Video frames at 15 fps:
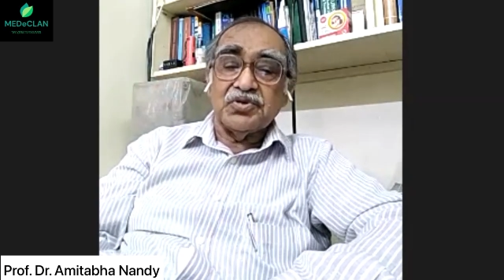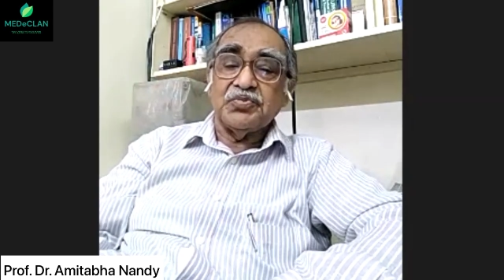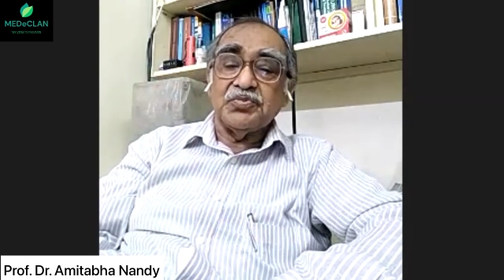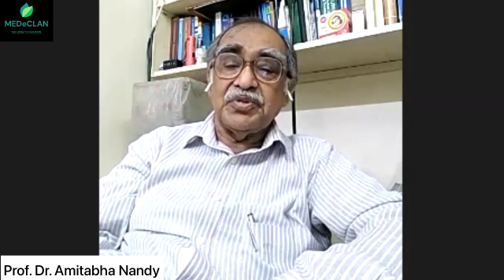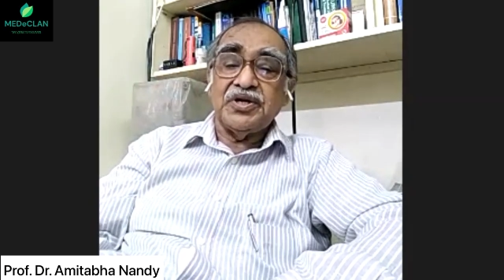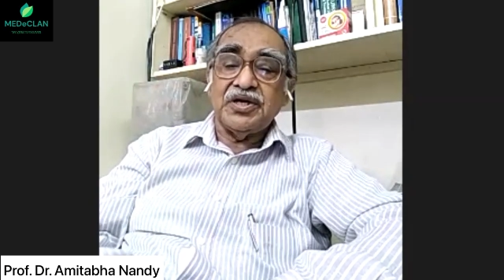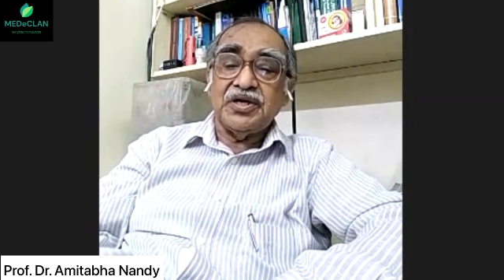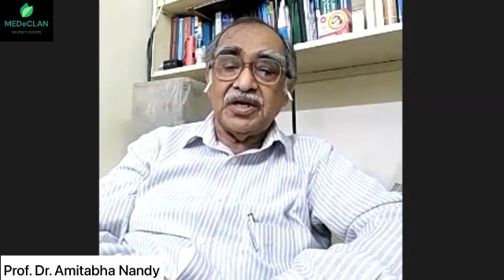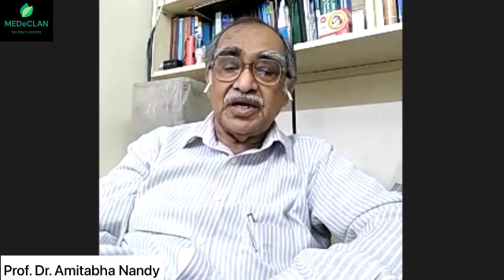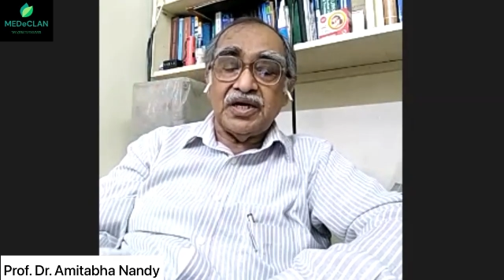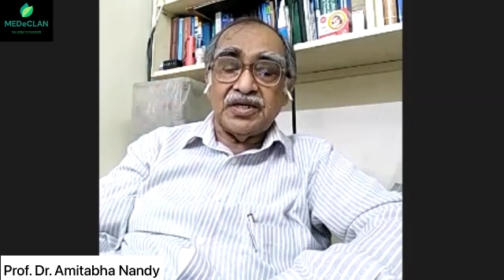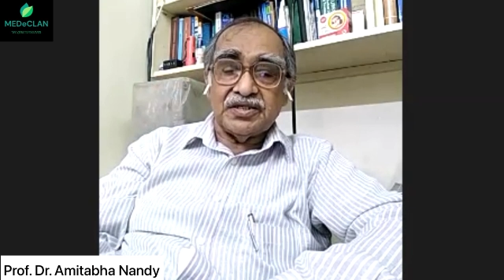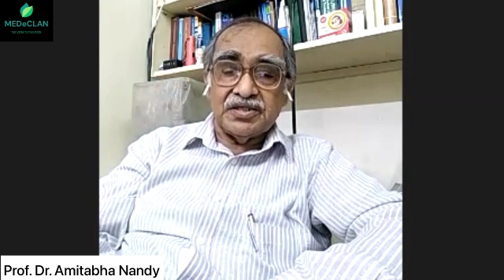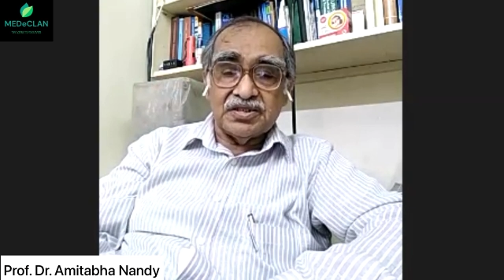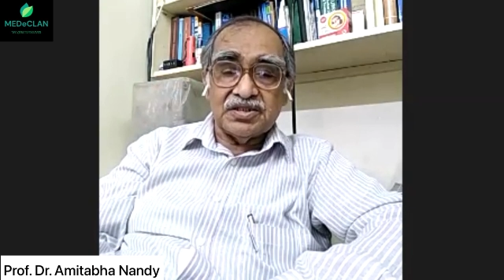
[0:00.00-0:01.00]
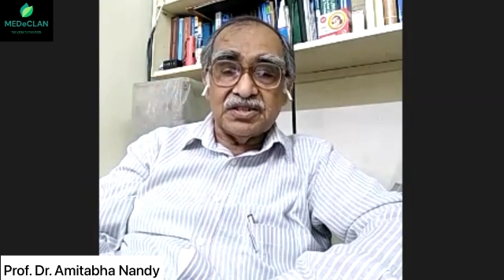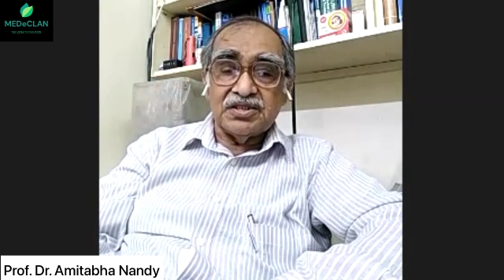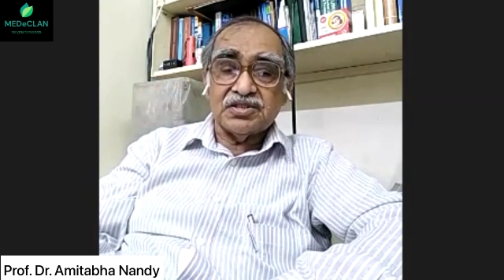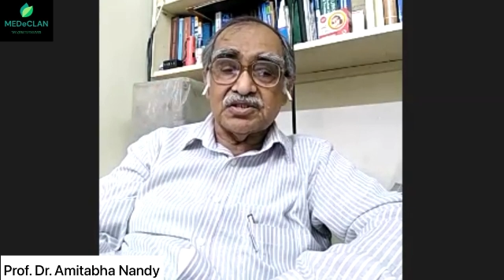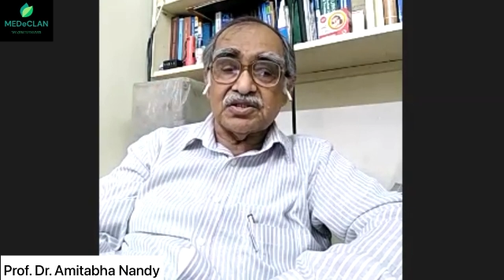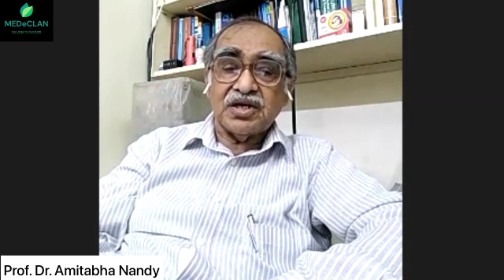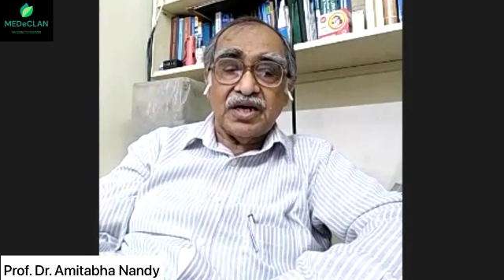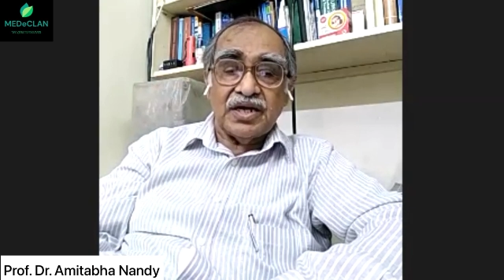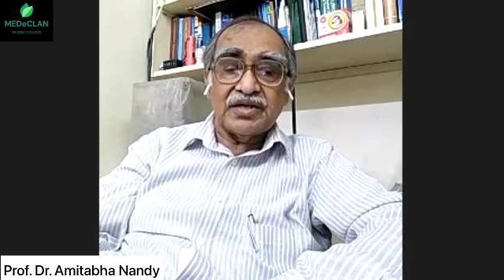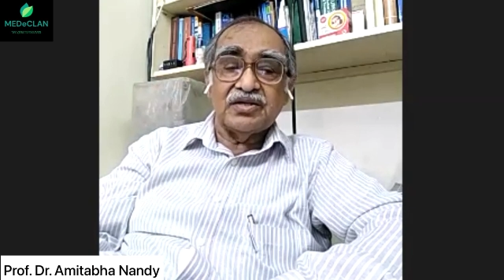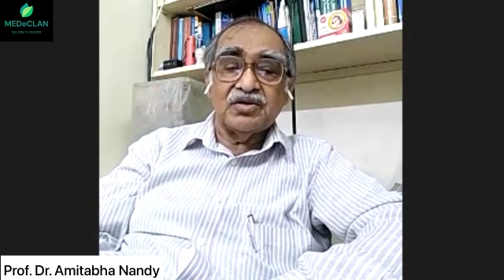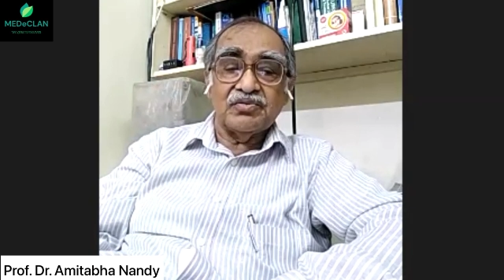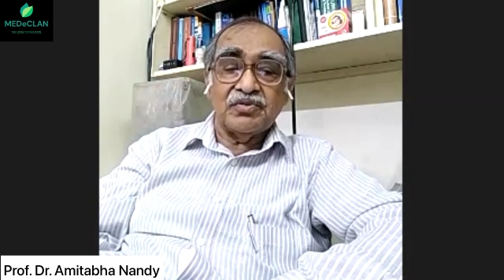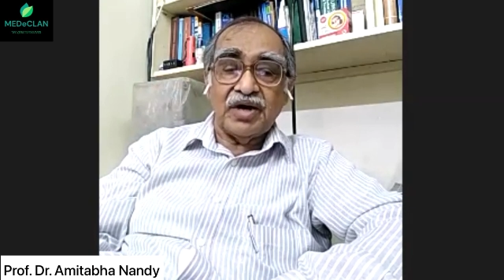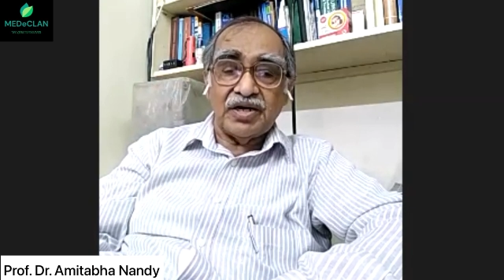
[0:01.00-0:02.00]
would be a disease,
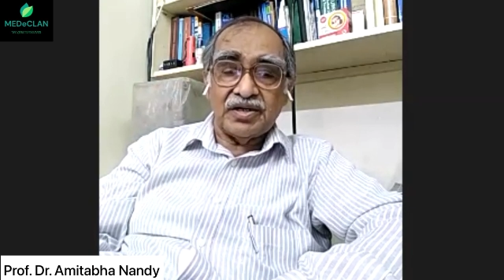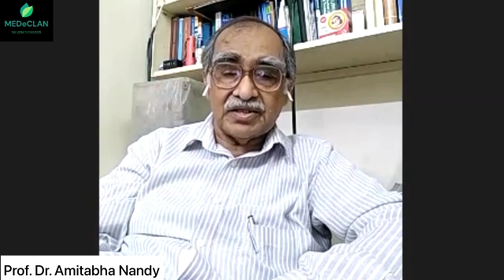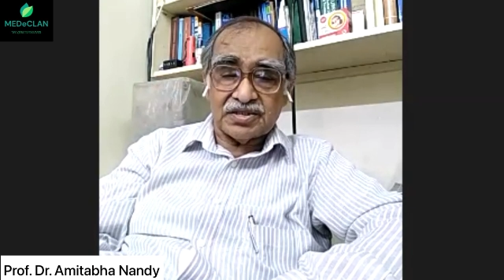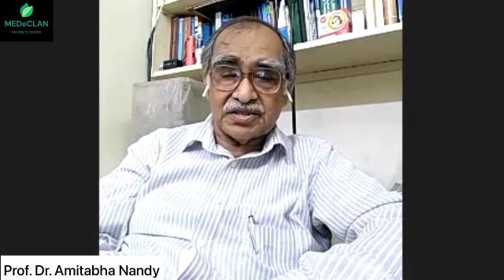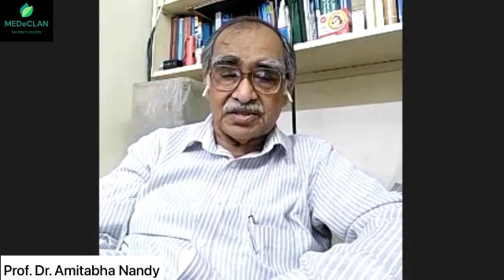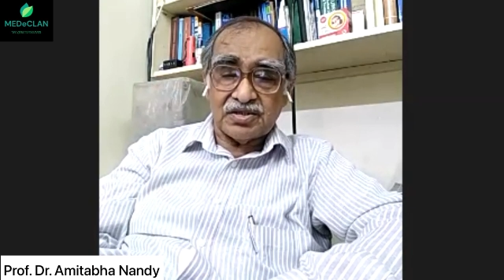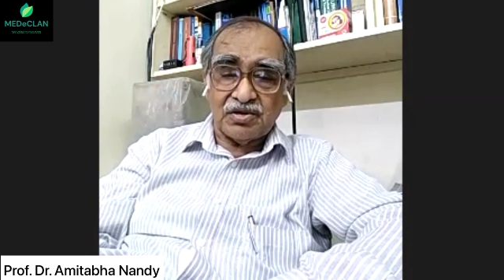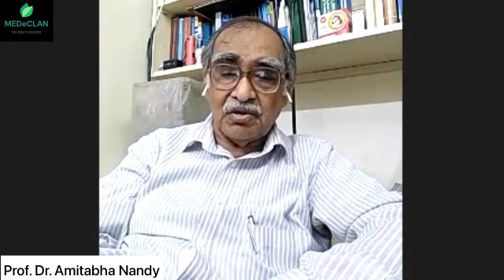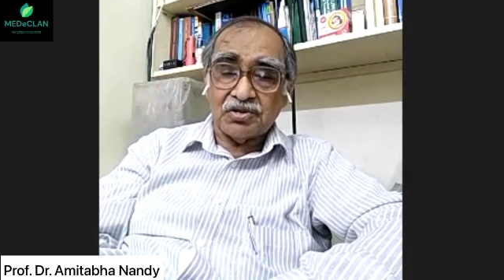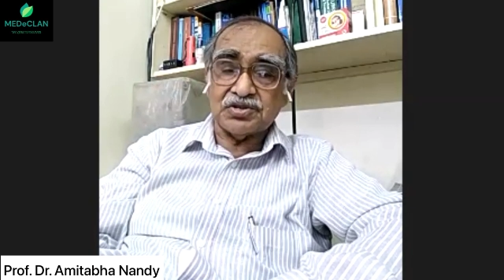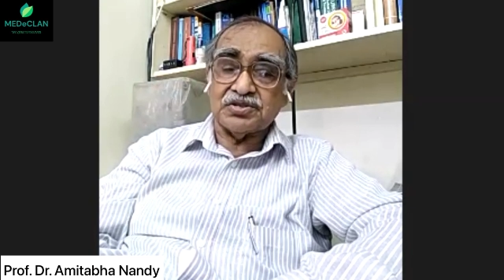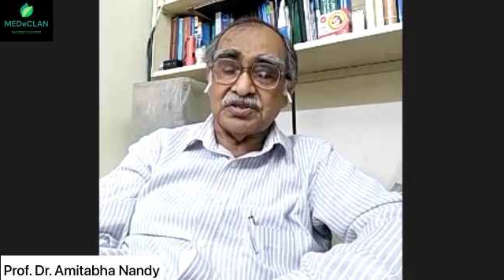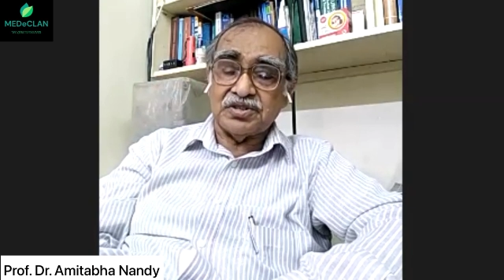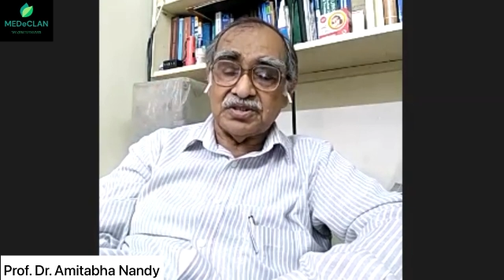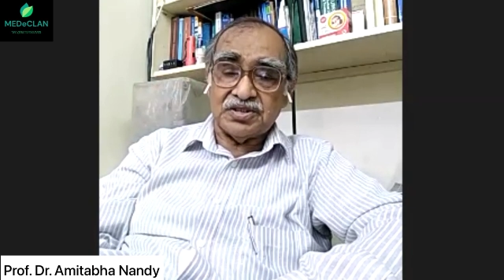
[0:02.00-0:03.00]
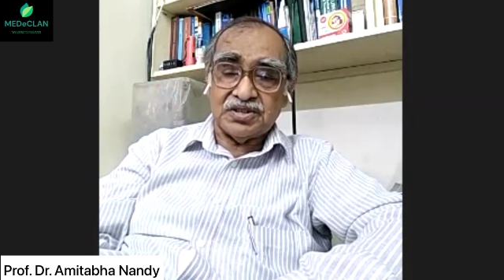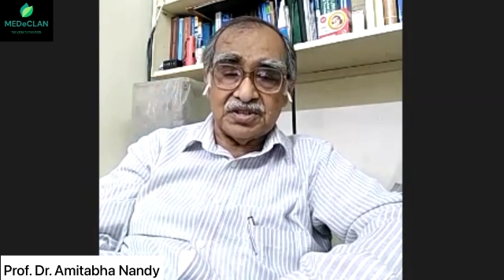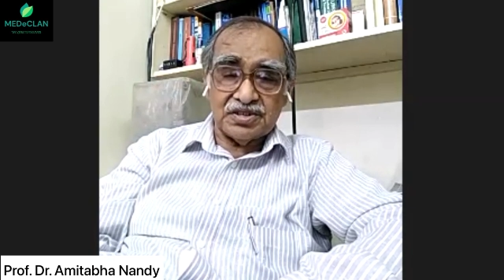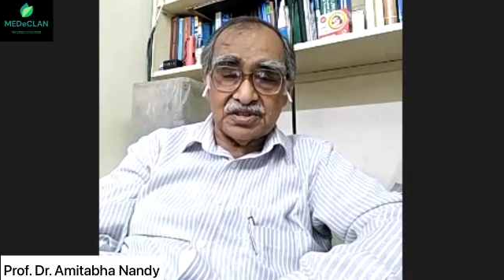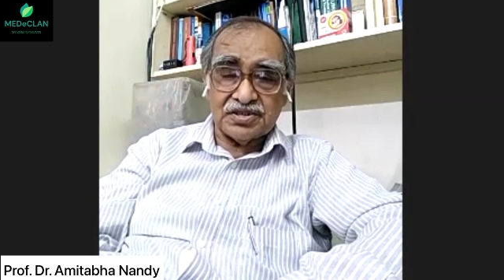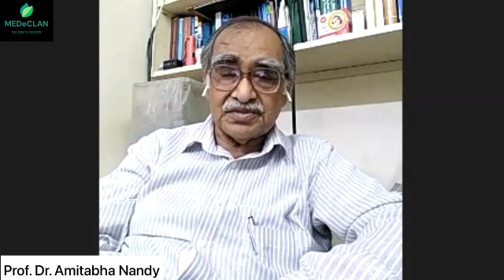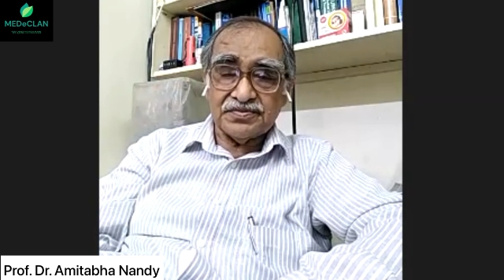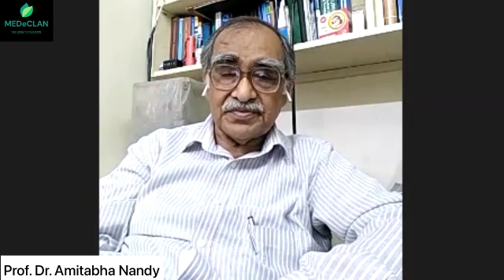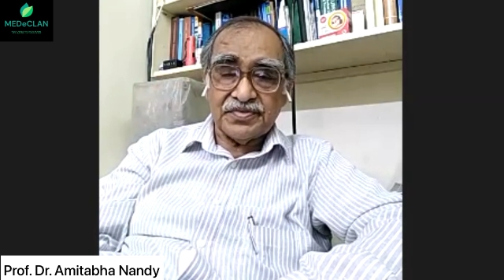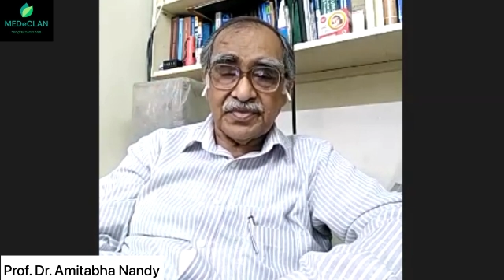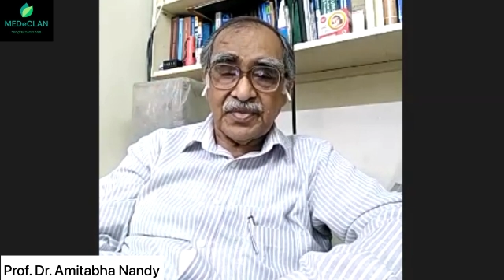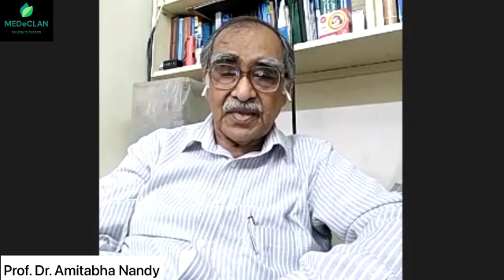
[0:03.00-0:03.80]
adenovirus caused disease.